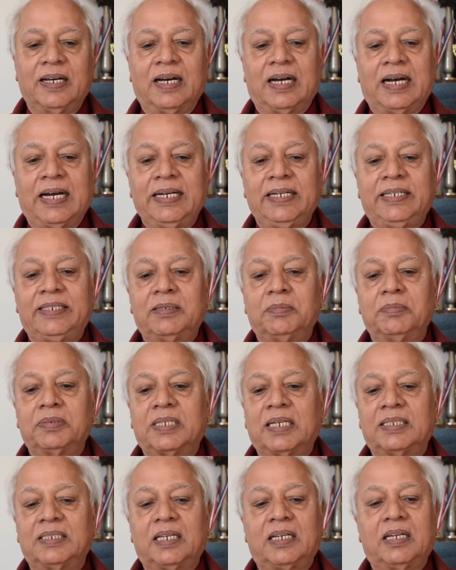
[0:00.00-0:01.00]
Items
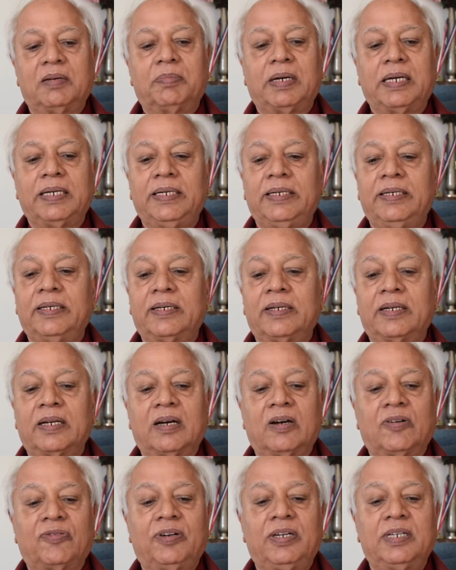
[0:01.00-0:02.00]
as a Reminder
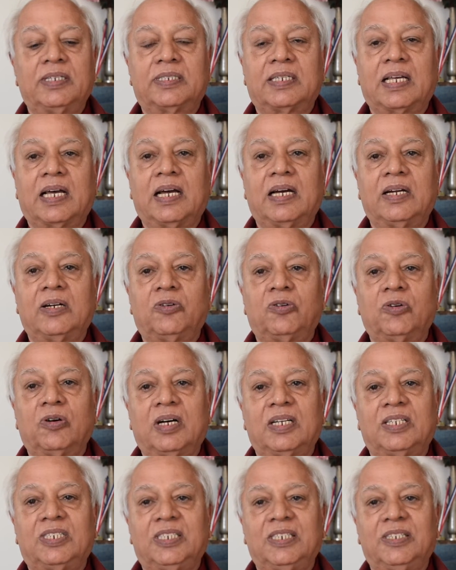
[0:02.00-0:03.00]
of Desire to
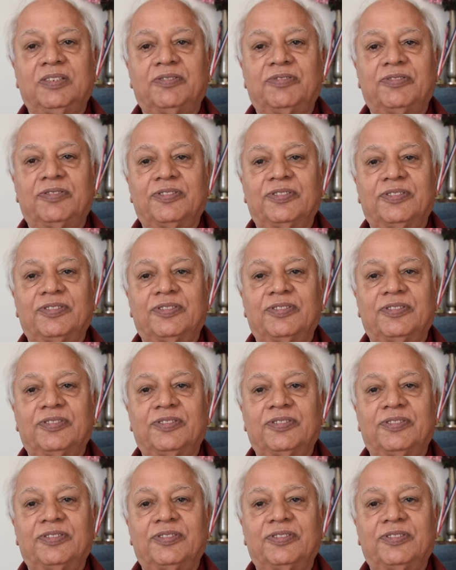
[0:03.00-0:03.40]
Achieve.